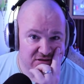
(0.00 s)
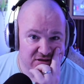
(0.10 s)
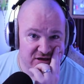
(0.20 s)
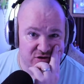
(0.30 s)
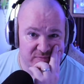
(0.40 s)

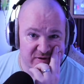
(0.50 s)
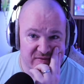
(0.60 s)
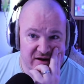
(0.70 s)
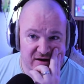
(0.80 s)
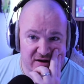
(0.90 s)
It could have been
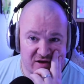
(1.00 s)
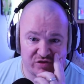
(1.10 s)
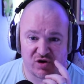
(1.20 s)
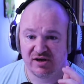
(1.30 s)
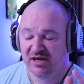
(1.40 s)
that. I
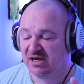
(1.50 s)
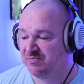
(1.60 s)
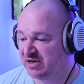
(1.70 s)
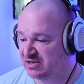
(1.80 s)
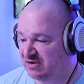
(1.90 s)
thought,
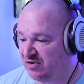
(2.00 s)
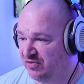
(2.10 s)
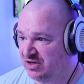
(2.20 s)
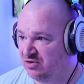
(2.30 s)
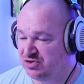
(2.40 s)
because I've got
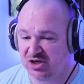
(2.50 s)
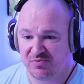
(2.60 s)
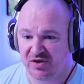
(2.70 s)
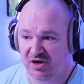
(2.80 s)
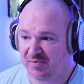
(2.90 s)
the YouTube
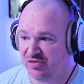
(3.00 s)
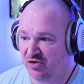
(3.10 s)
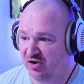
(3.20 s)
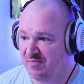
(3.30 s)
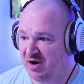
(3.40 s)
thing up, I
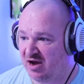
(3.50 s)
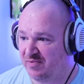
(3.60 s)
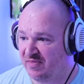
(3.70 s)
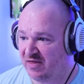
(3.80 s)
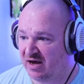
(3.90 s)
thought it might have
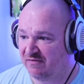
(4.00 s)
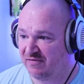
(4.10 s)
been that.